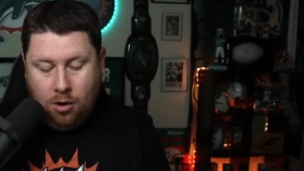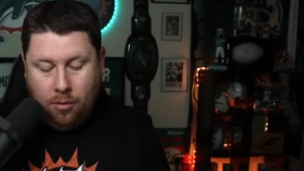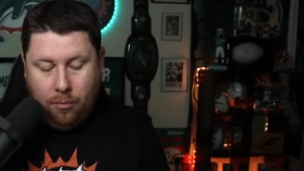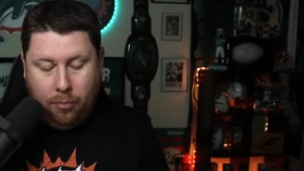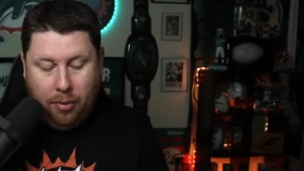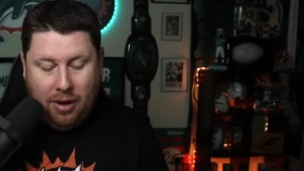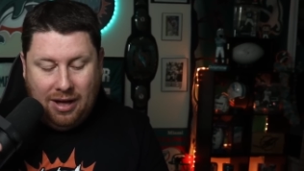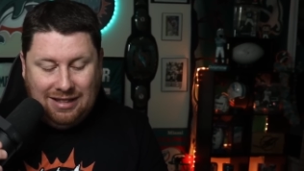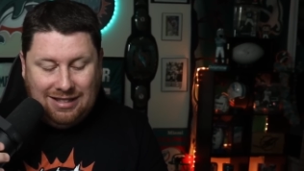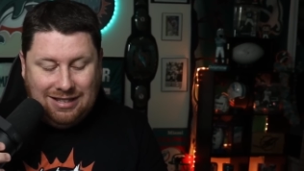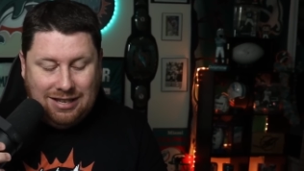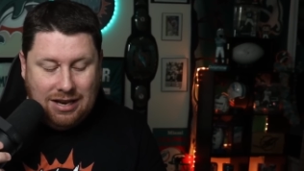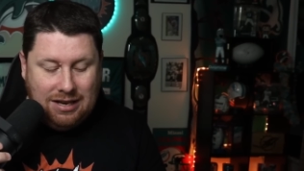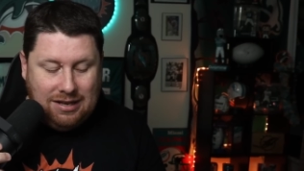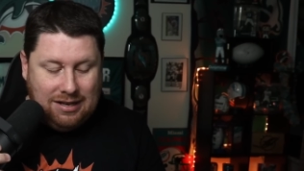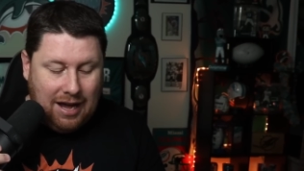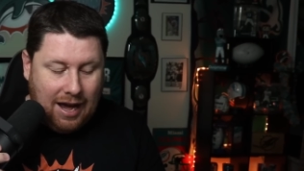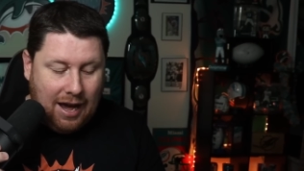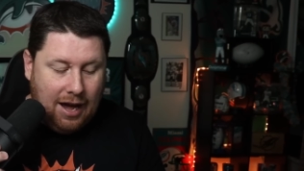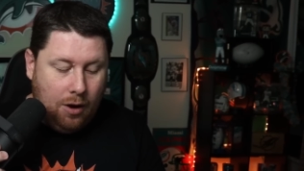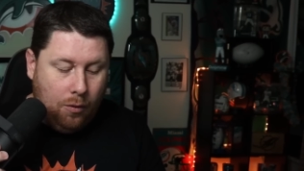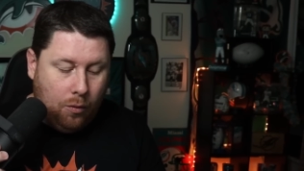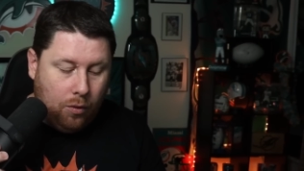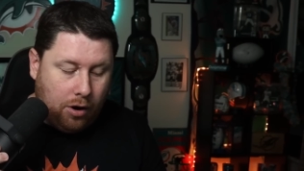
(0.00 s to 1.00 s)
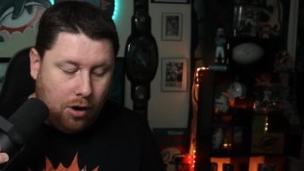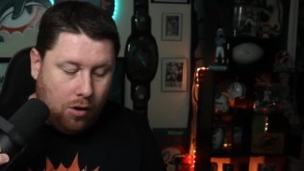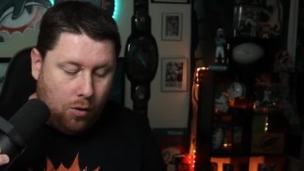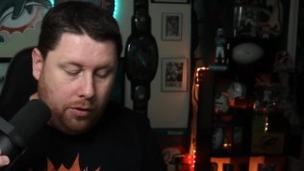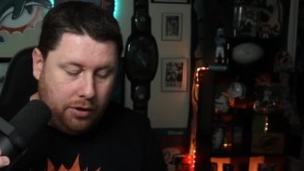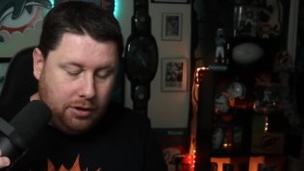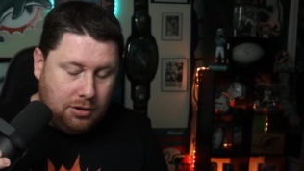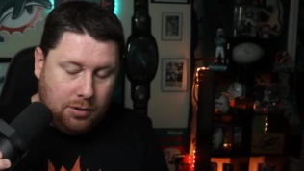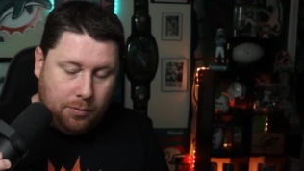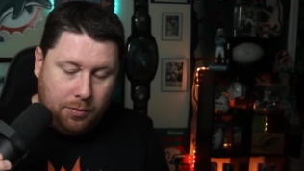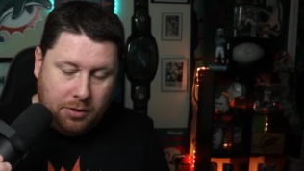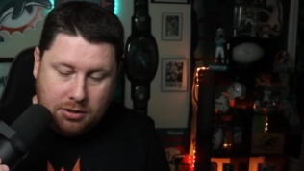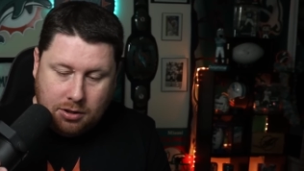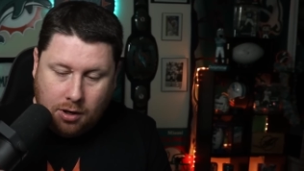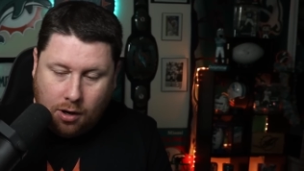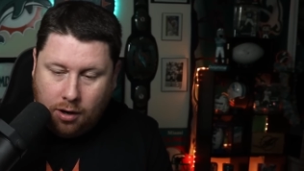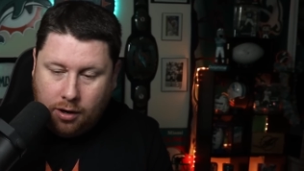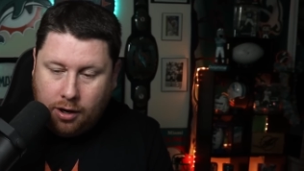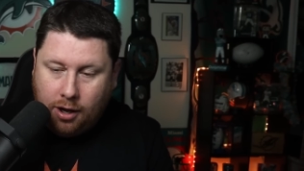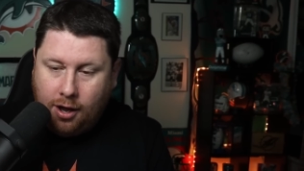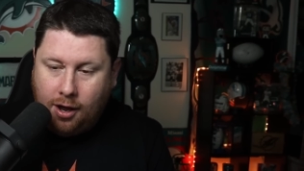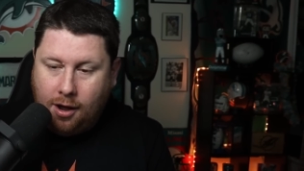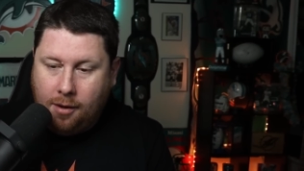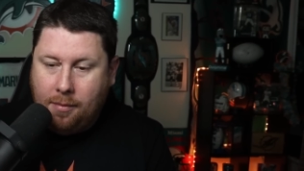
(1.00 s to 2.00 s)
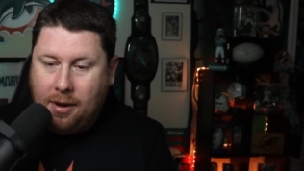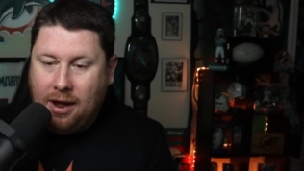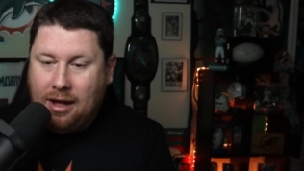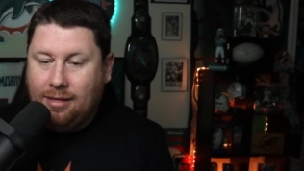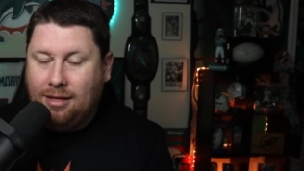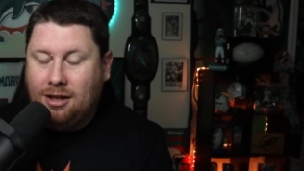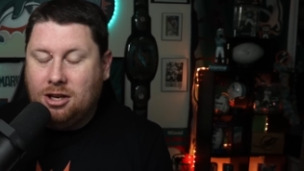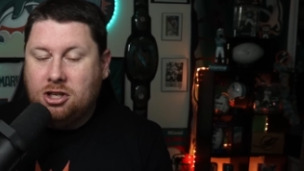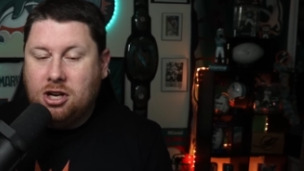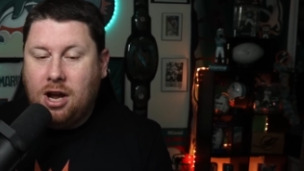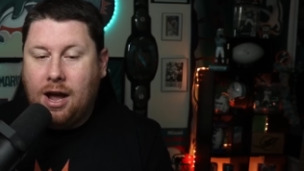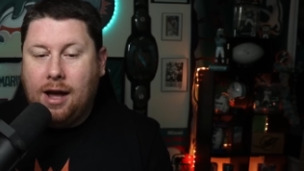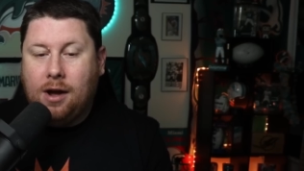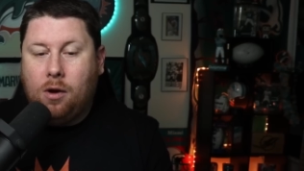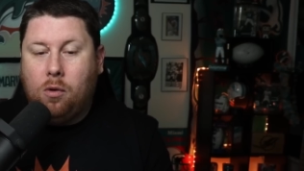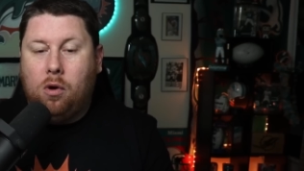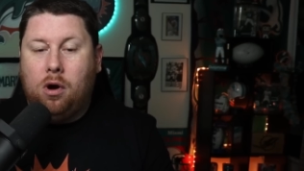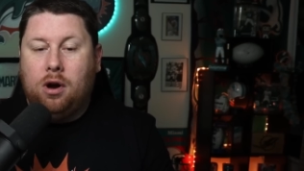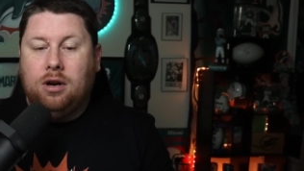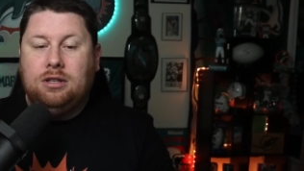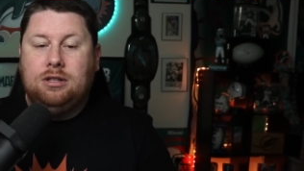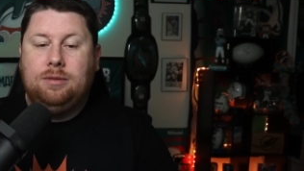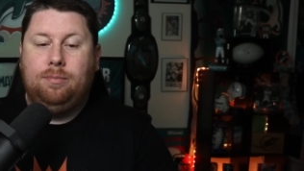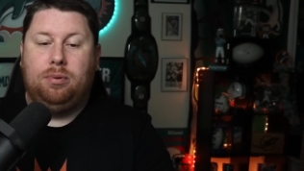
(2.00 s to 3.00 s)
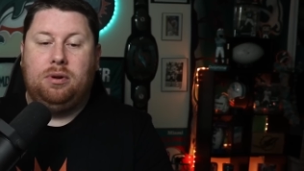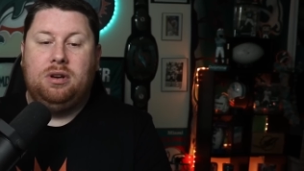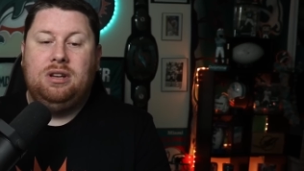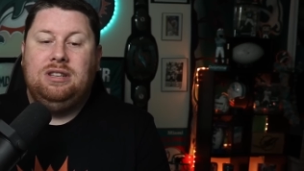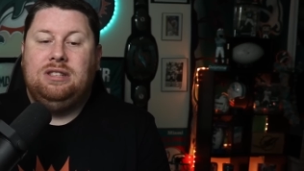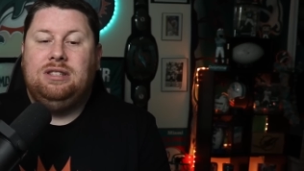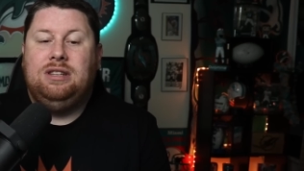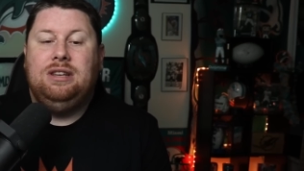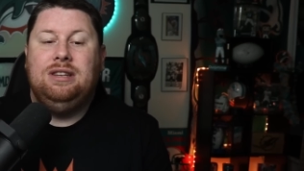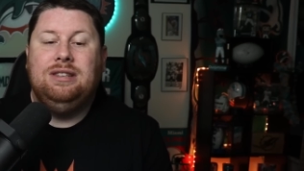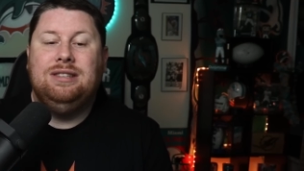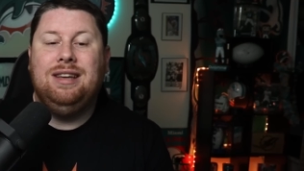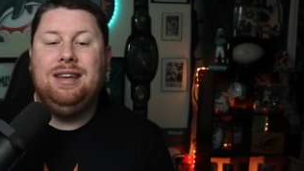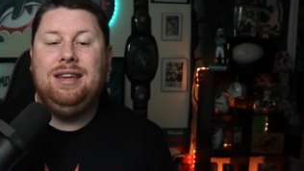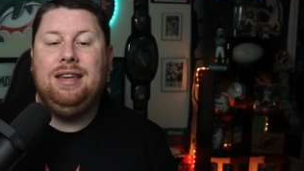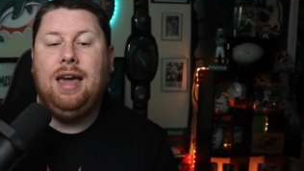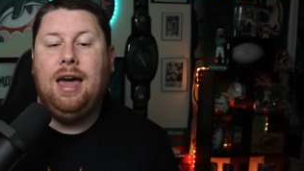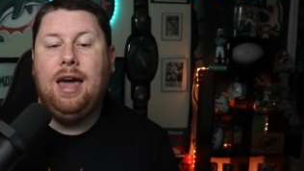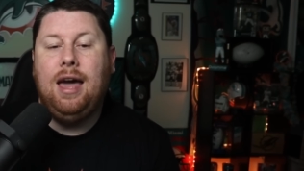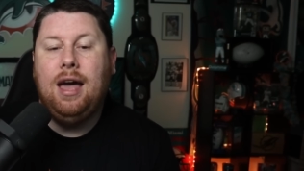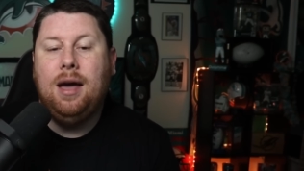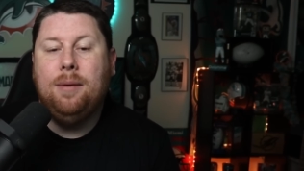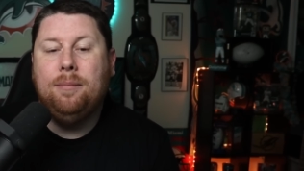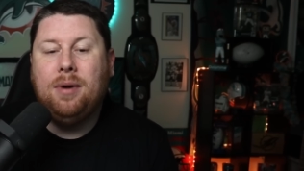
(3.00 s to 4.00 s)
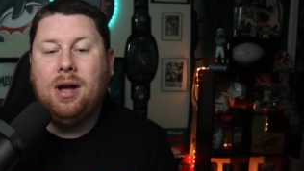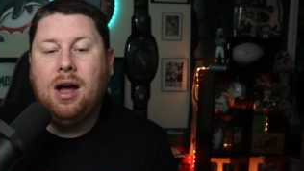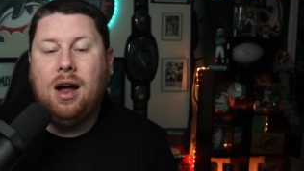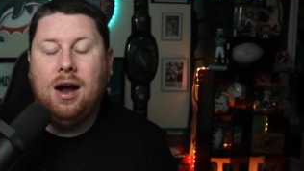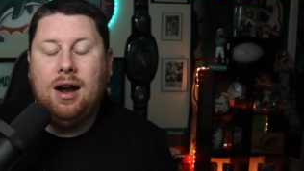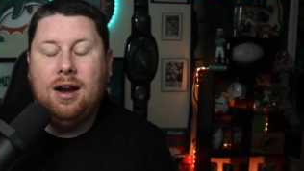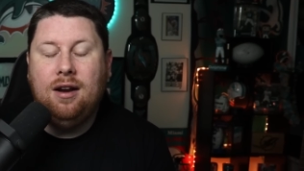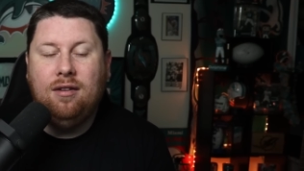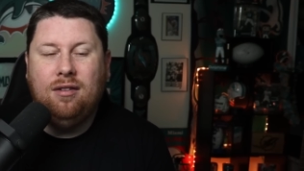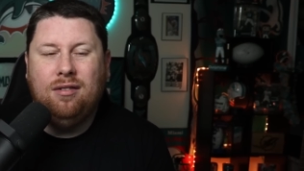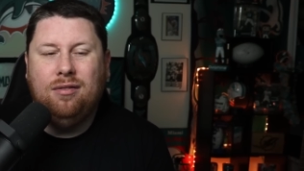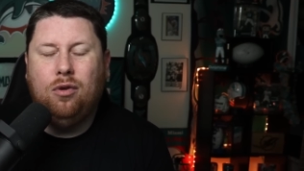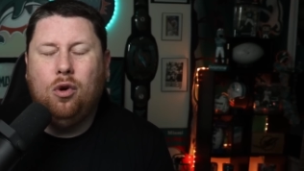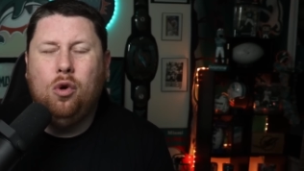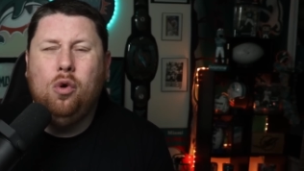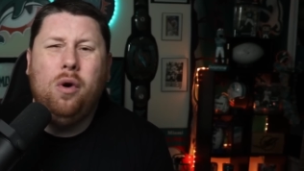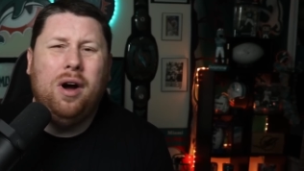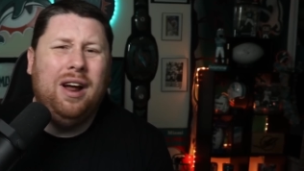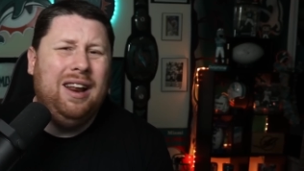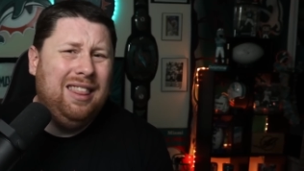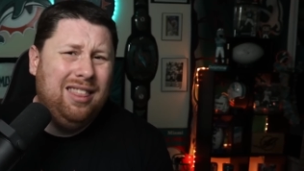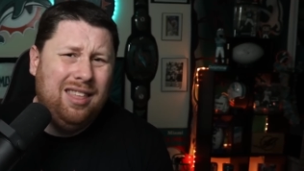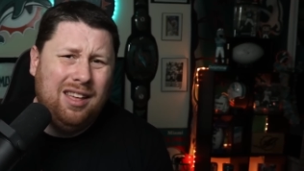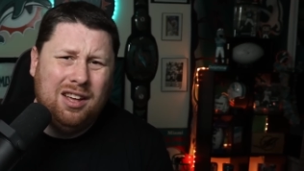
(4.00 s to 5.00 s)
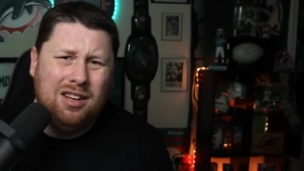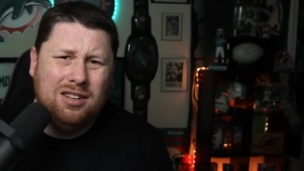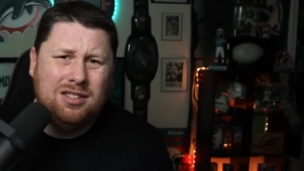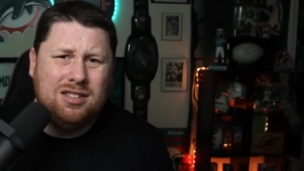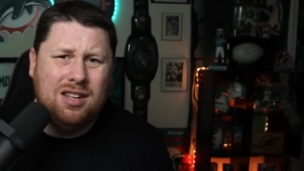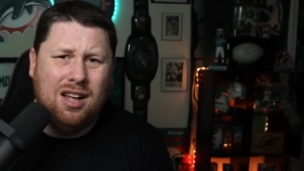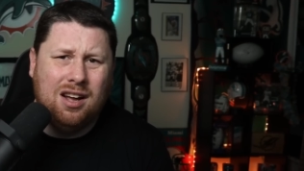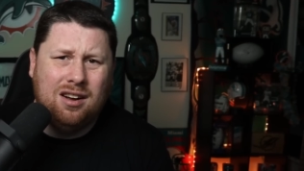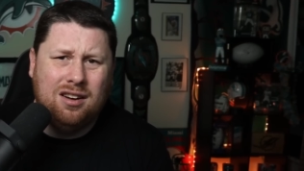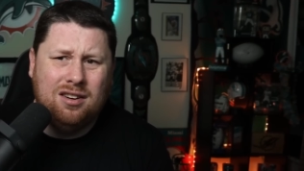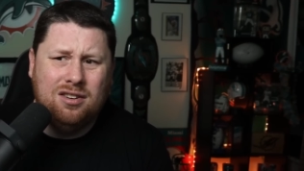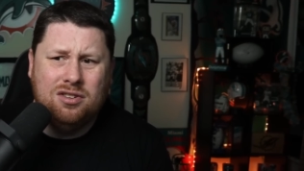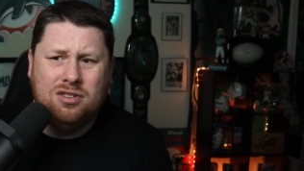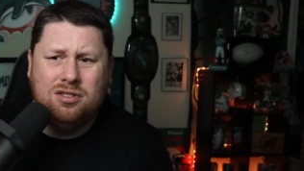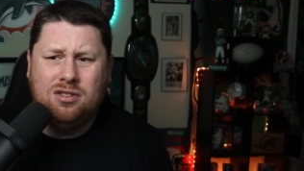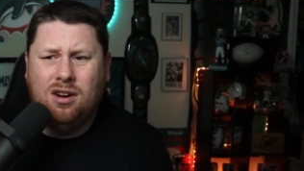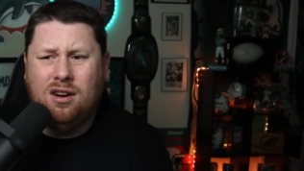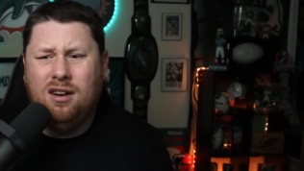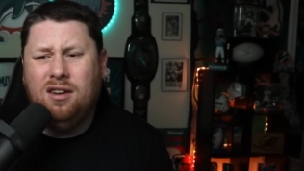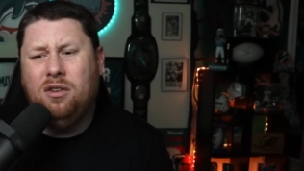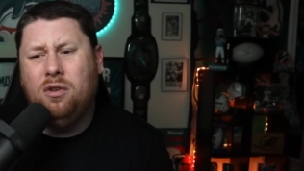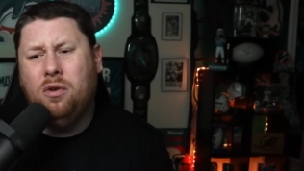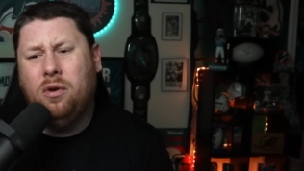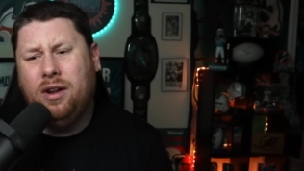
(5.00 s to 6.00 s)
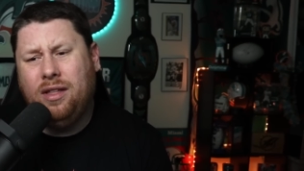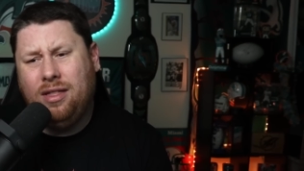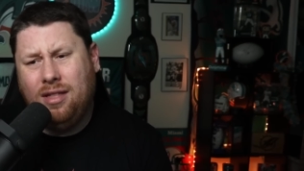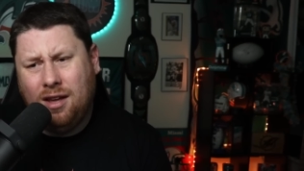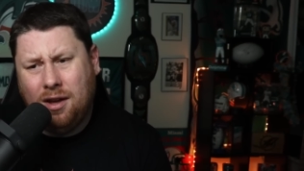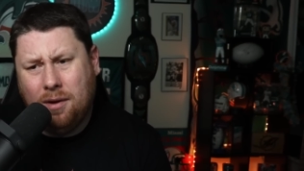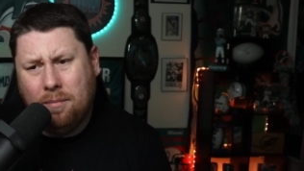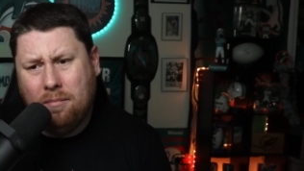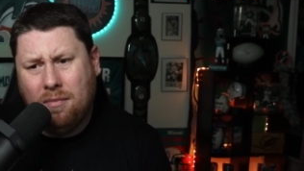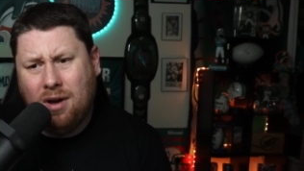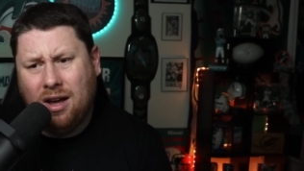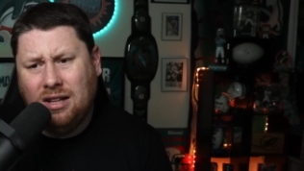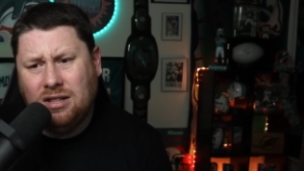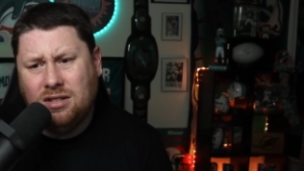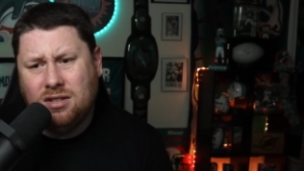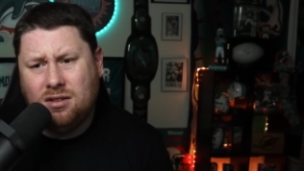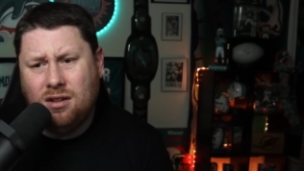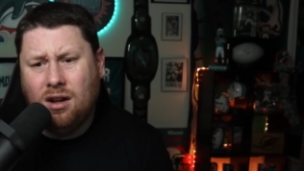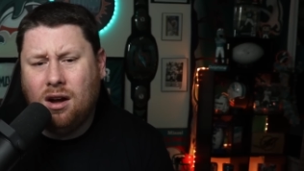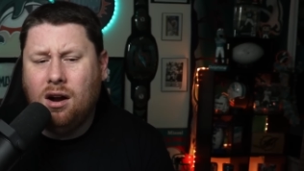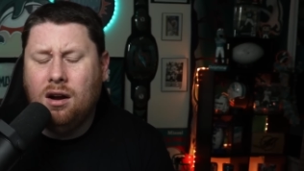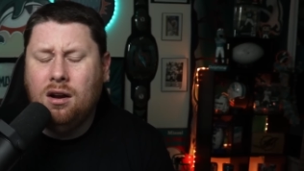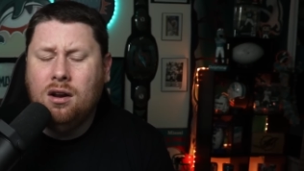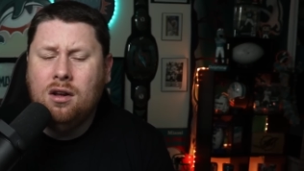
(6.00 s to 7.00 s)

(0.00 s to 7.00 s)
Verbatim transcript: But today we're going to be talking about the Jaguars preseason game, kind of who I think is not going to start, who I think might start.